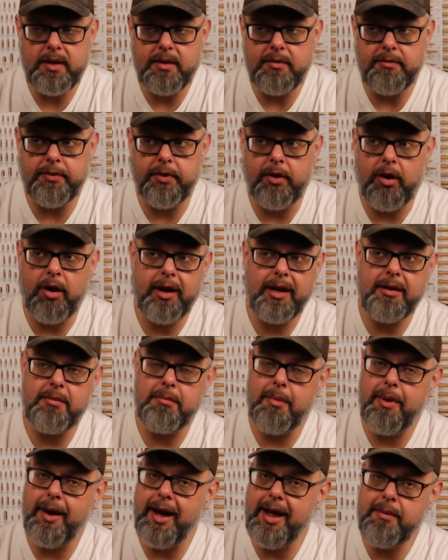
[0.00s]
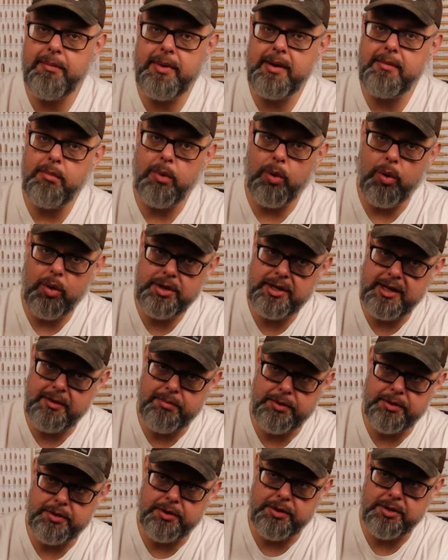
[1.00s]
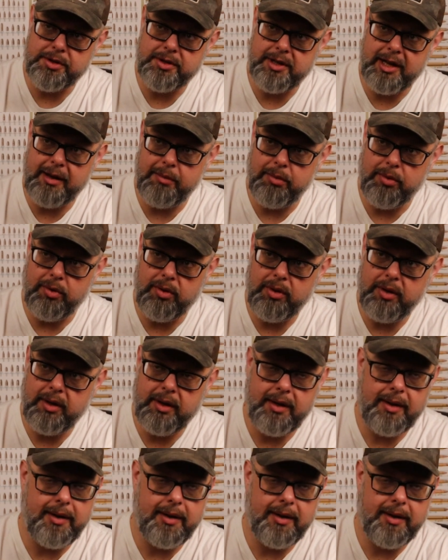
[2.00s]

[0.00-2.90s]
Varget might be more temperature stable